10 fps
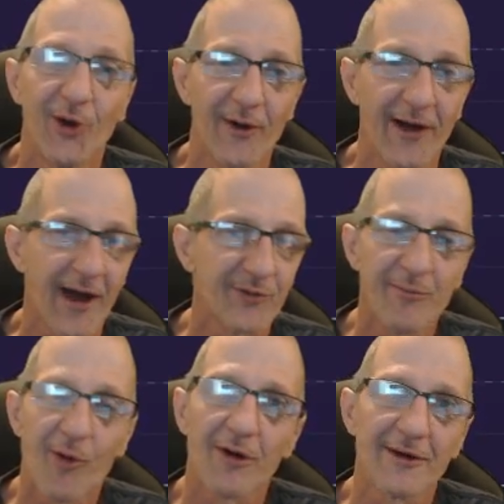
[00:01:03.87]
every
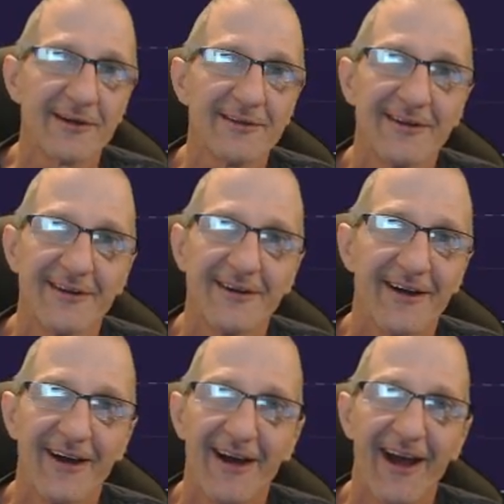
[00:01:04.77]
morning
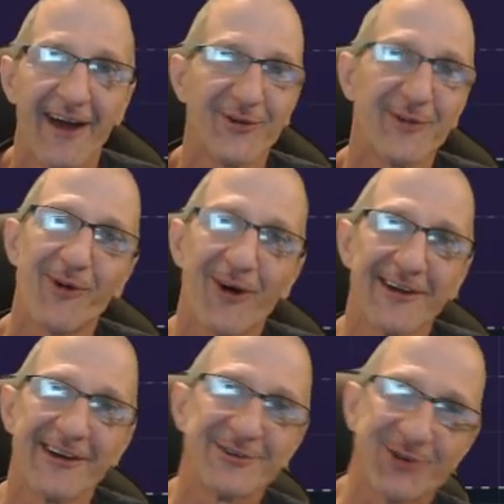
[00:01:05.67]

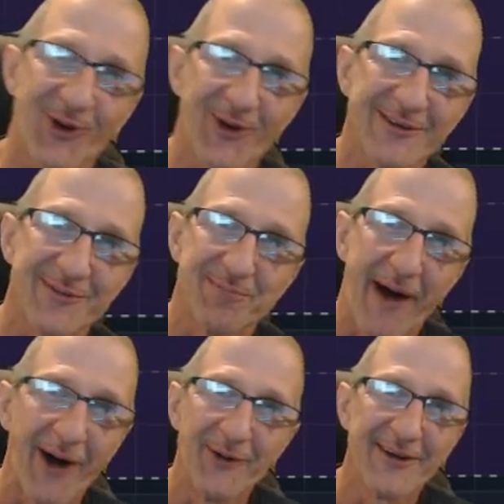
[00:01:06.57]
shorts
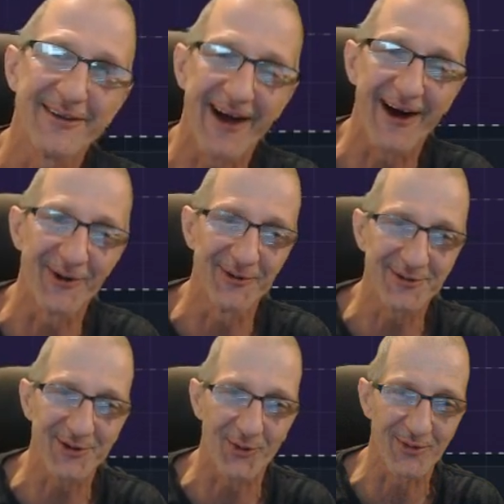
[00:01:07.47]
pounded down,
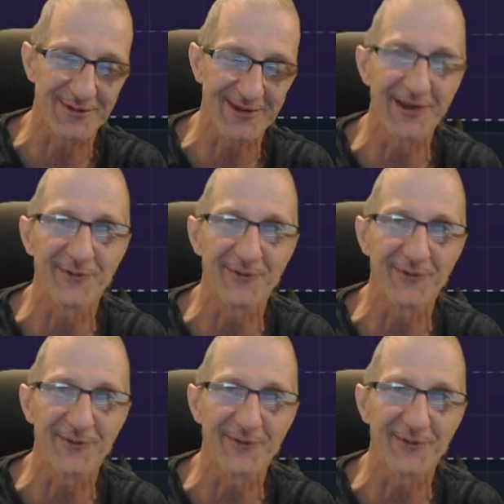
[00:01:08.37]
so we'll see